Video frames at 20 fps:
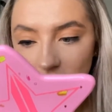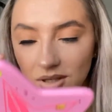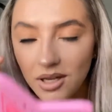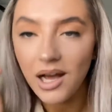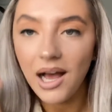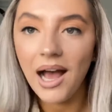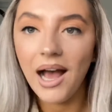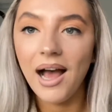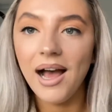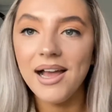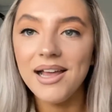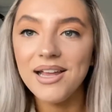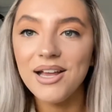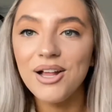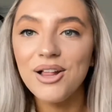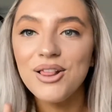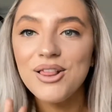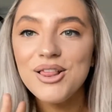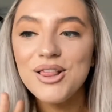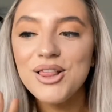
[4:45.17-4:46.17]
I
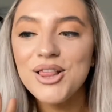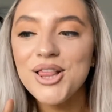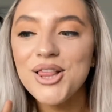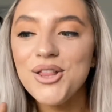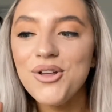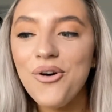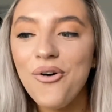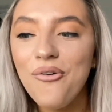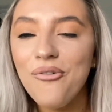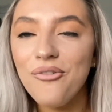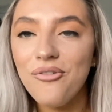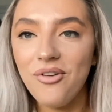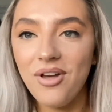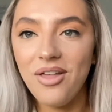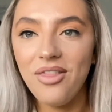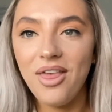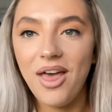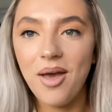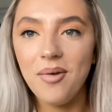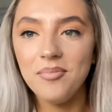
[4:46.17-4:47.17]
love
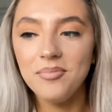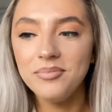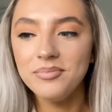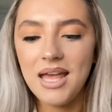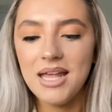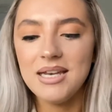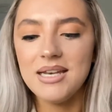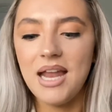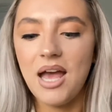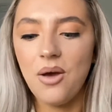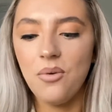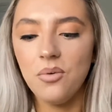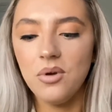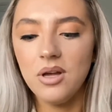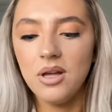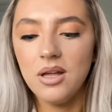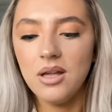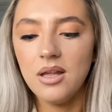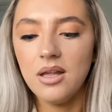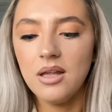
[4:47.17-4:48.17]
them. Now,
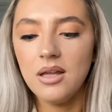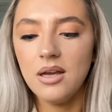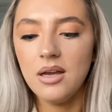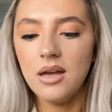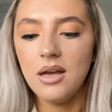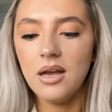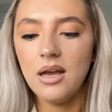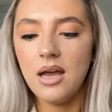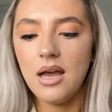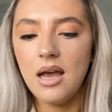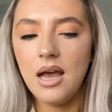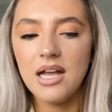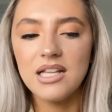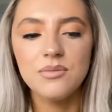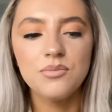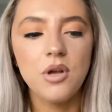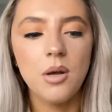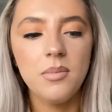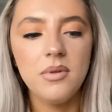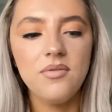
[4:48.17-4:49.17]
I'd
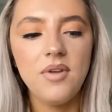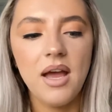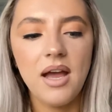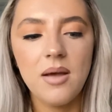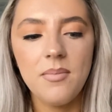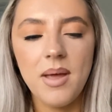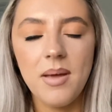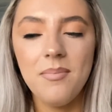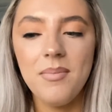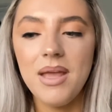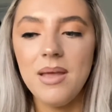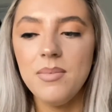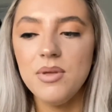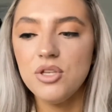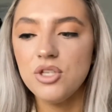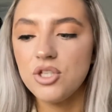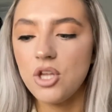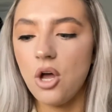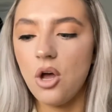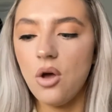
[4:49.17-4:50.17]
probably recommend maybe
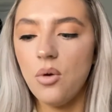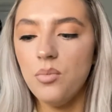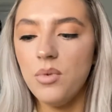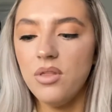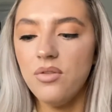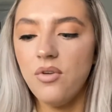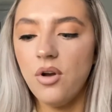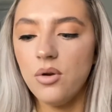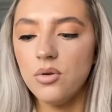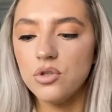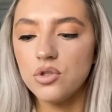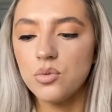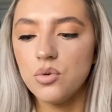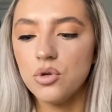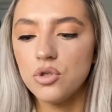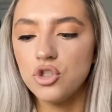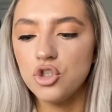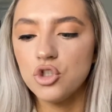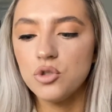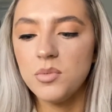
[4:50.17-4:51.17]
starting with Rose
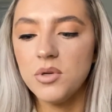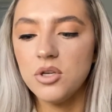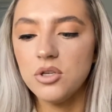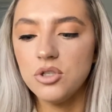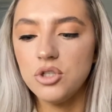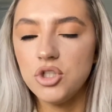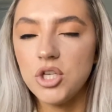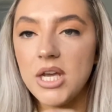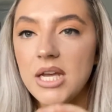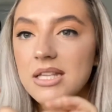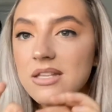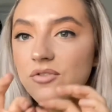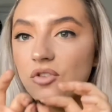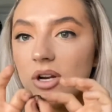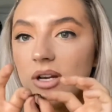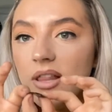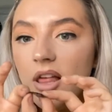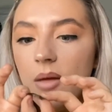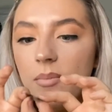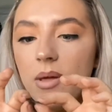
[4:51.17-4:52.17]
Quartz just because Jade have got a
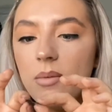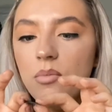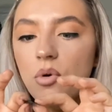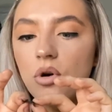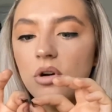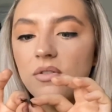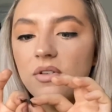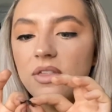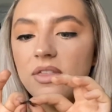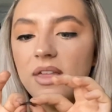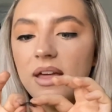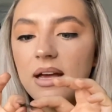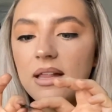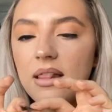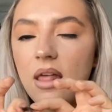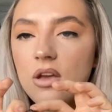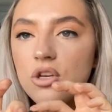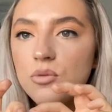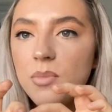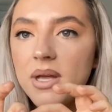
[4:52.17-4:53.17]
little bit more of a thicker
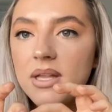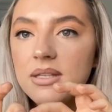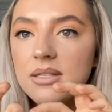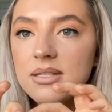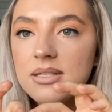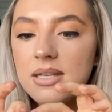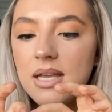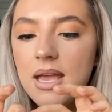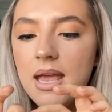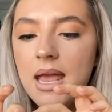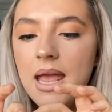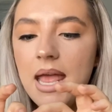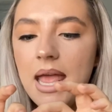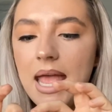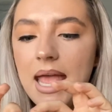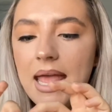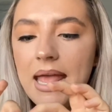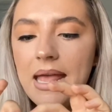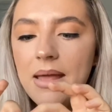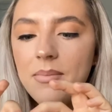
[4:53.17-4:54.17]
lash band.
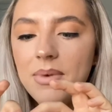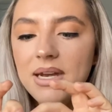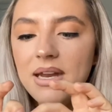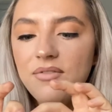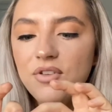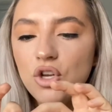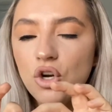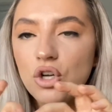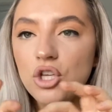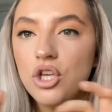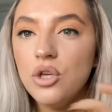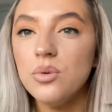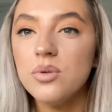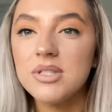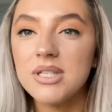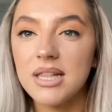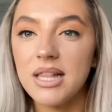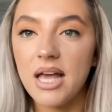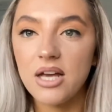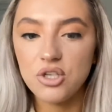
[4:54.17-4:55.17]
And if you're not used
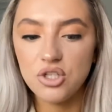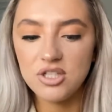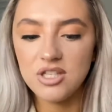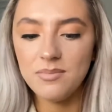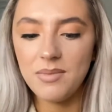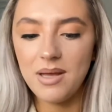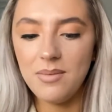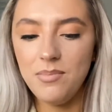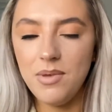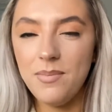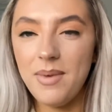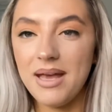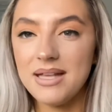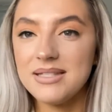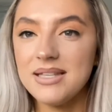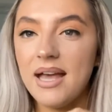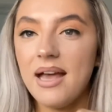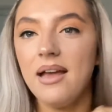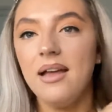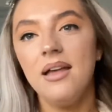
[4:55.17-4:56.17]
to lashes, it might be
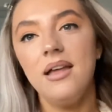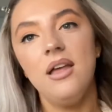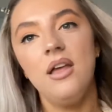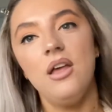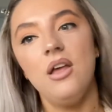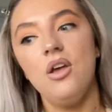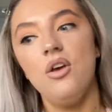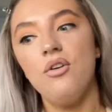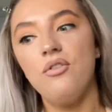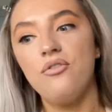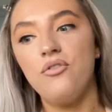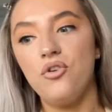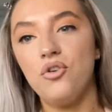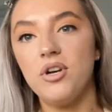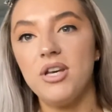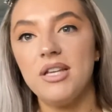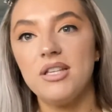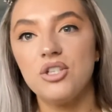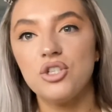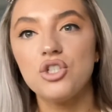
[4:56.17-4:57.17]
better for
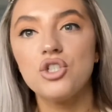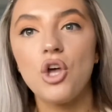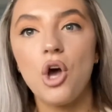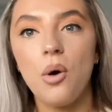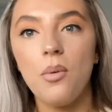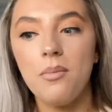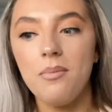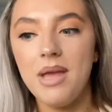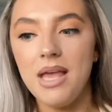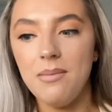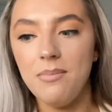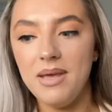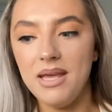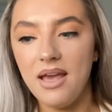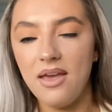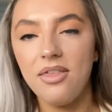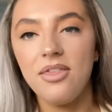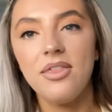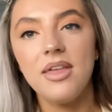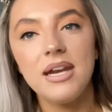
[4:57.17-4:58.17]
you to start with maybe a
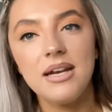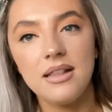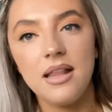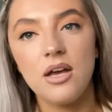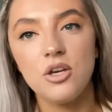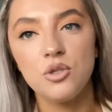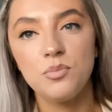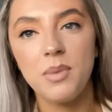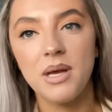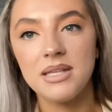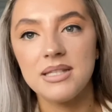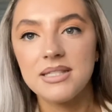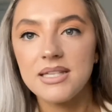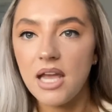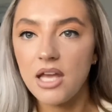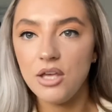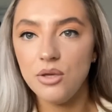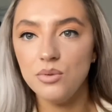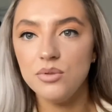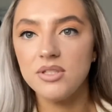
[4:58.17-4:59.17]
thinner lash band to
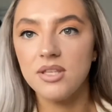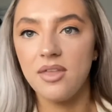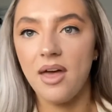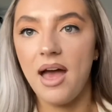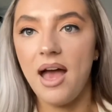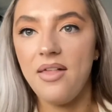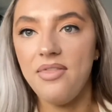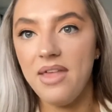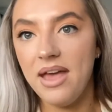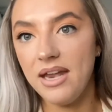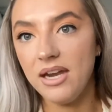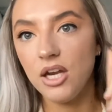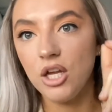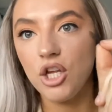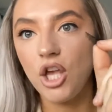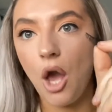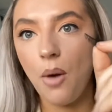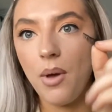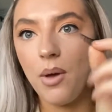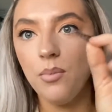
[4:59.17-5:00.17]
get used to that, and then
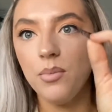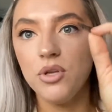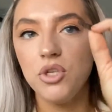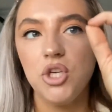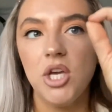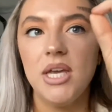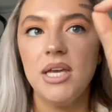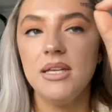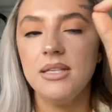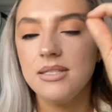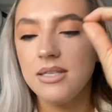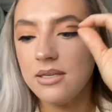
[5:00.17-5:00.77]
go in with Jade.